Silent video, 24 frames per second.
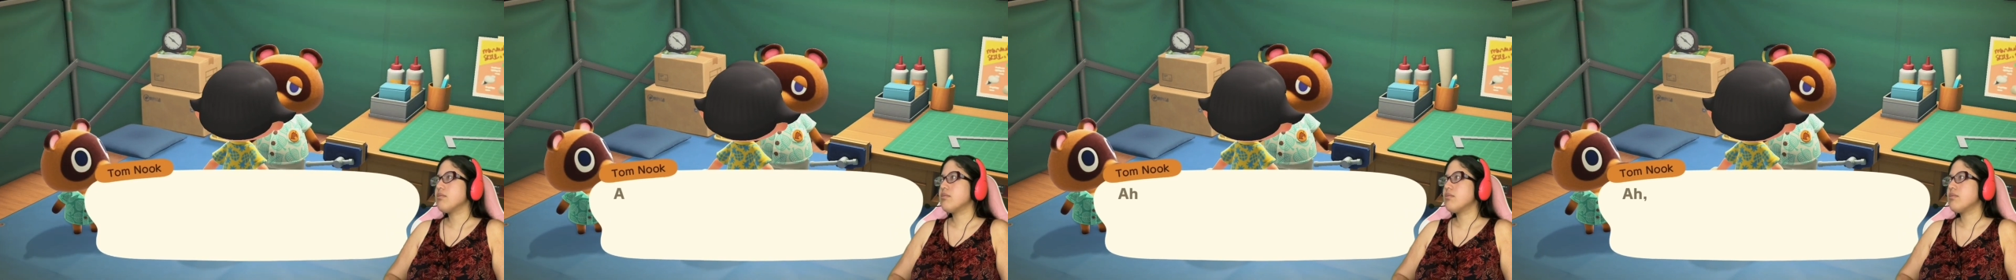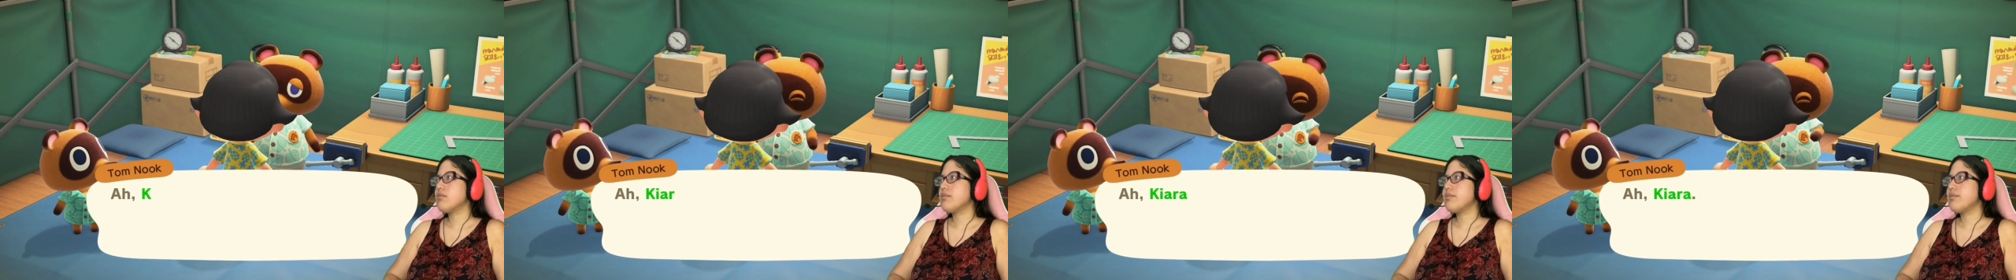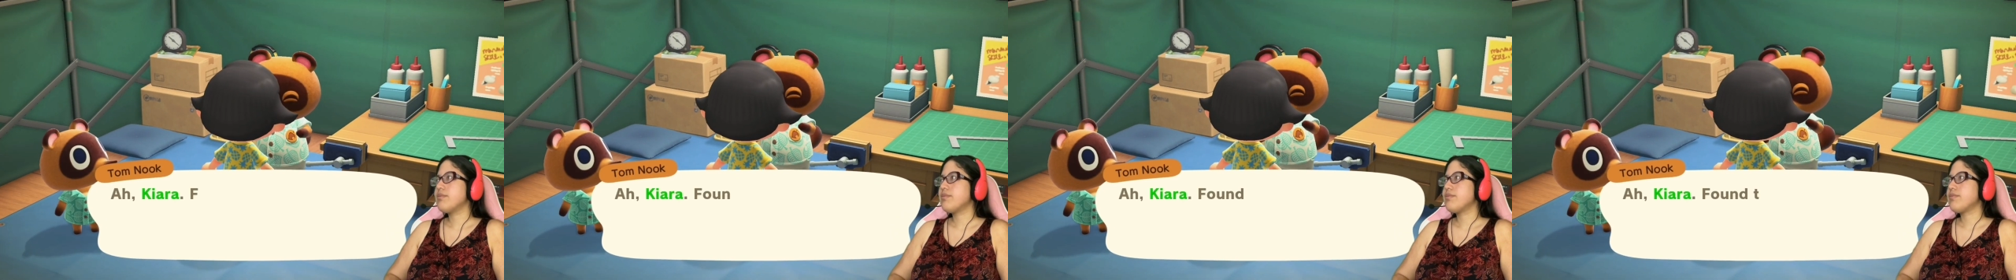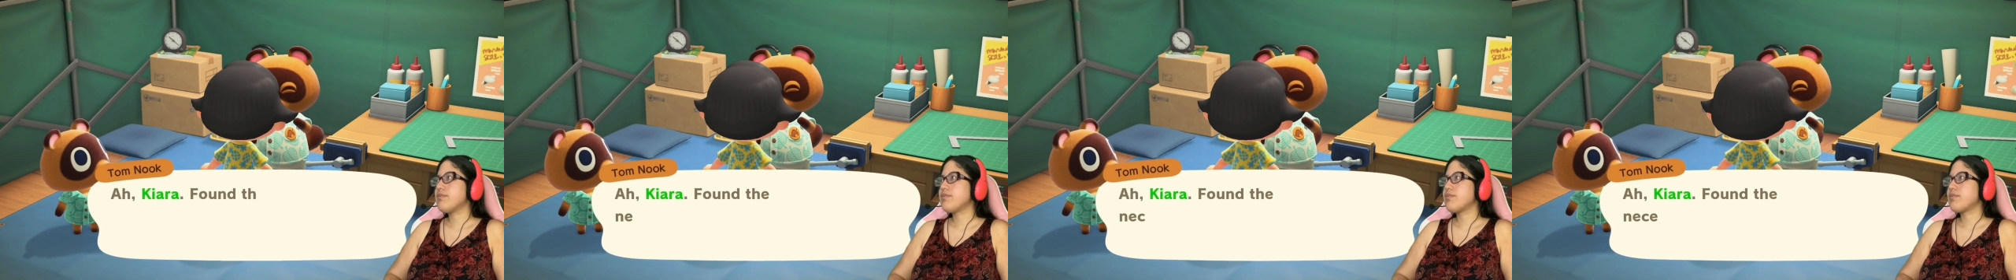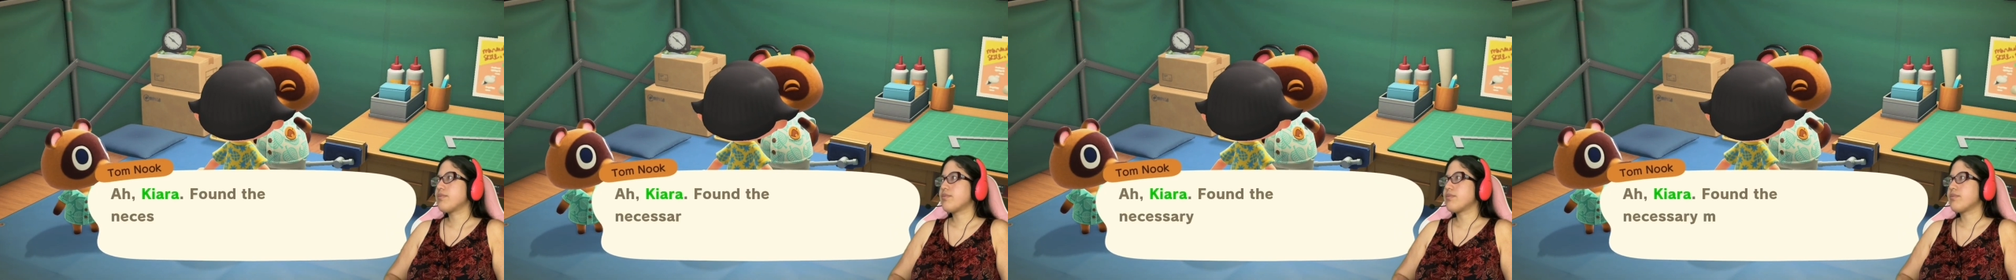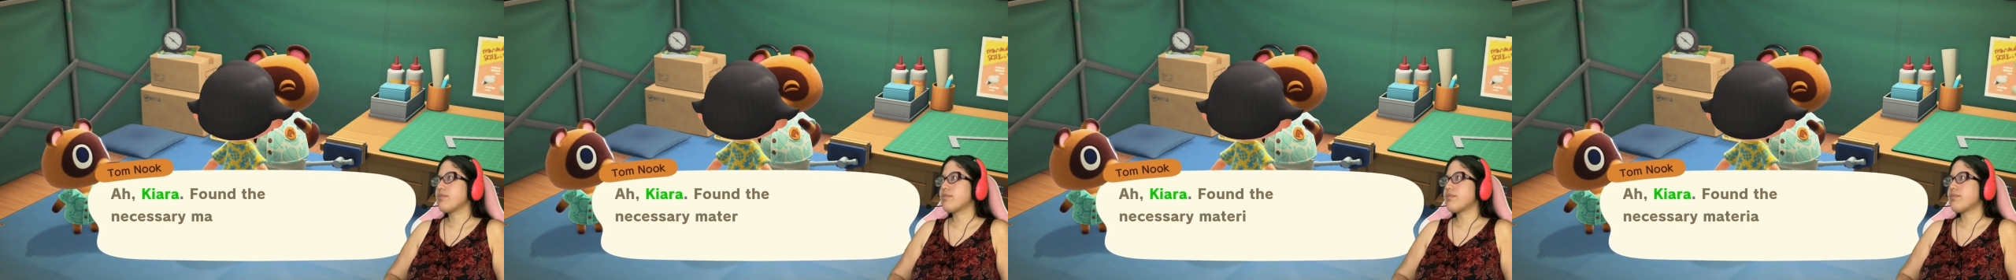
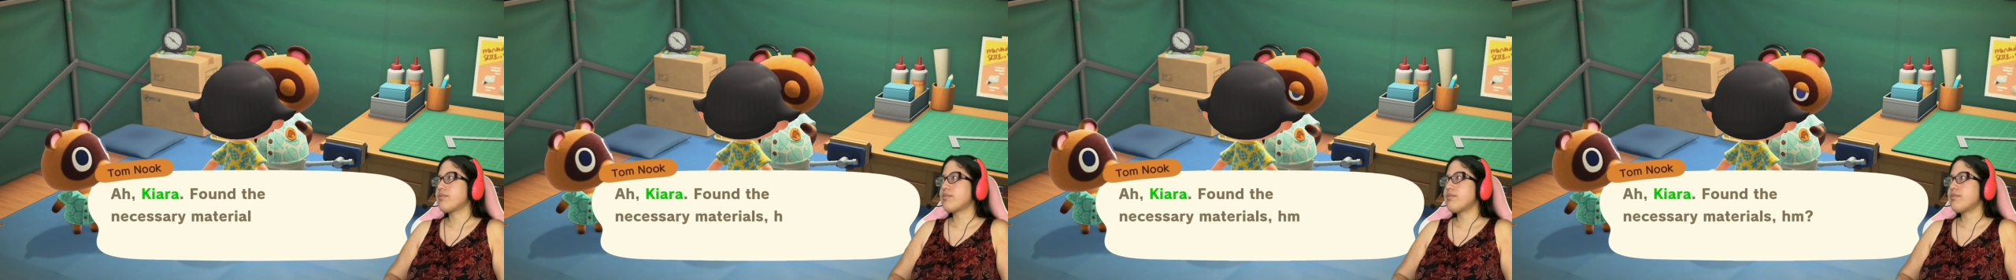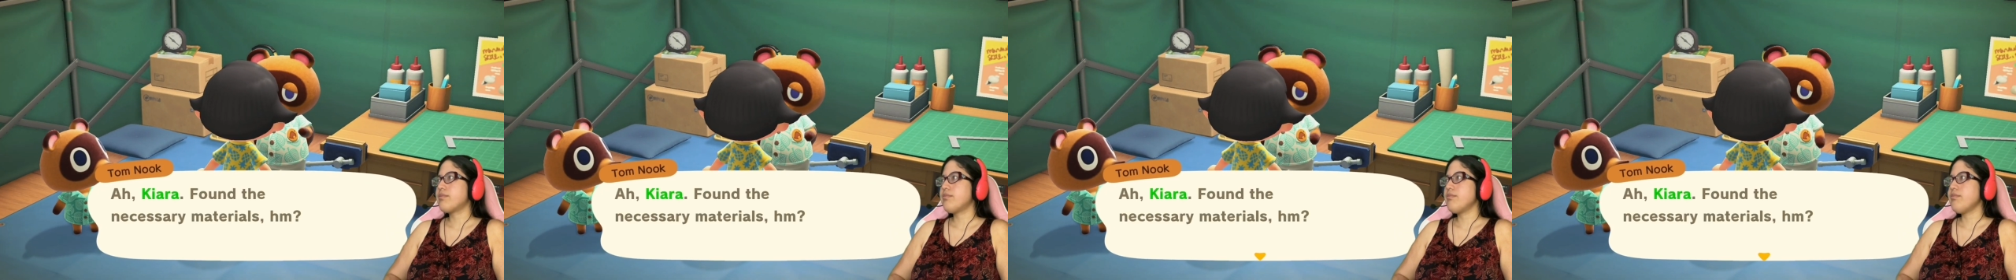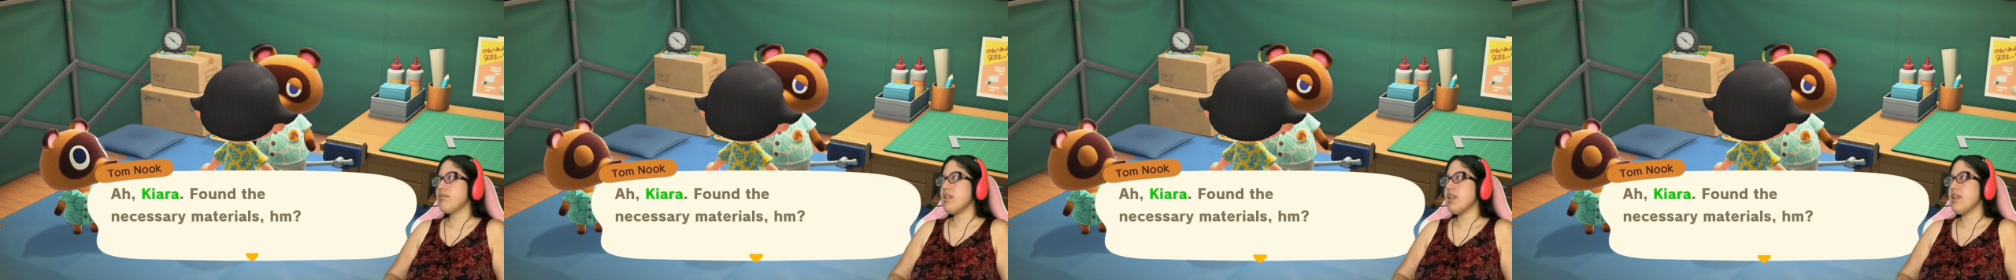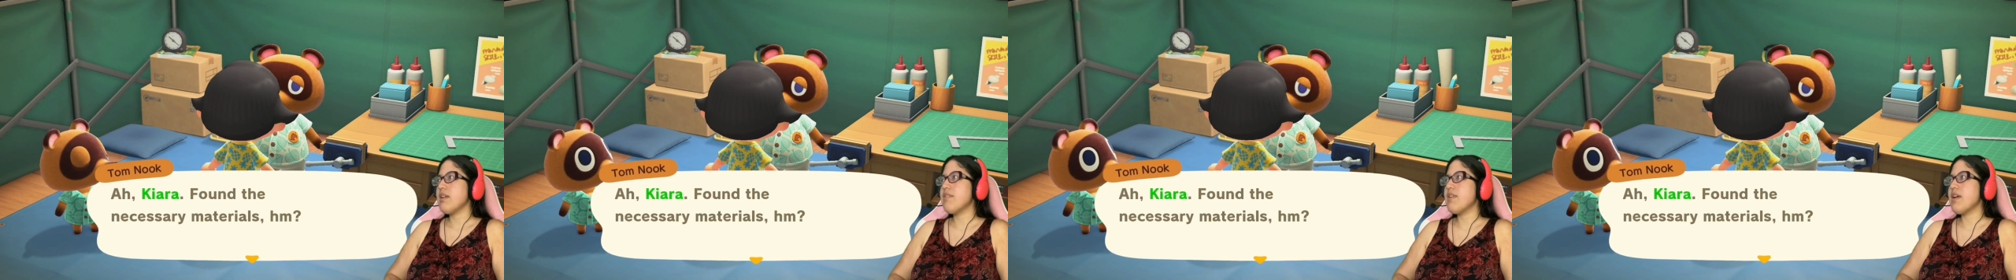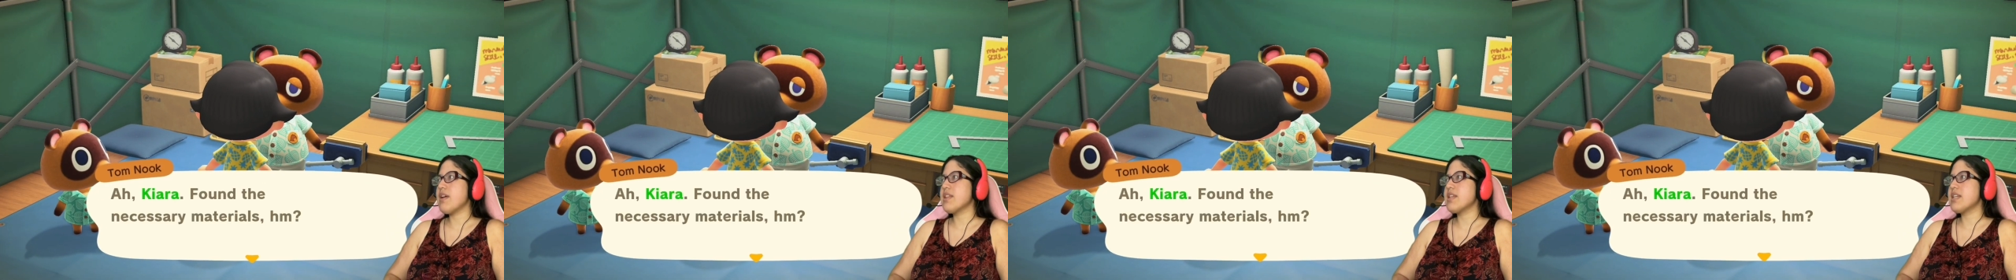I found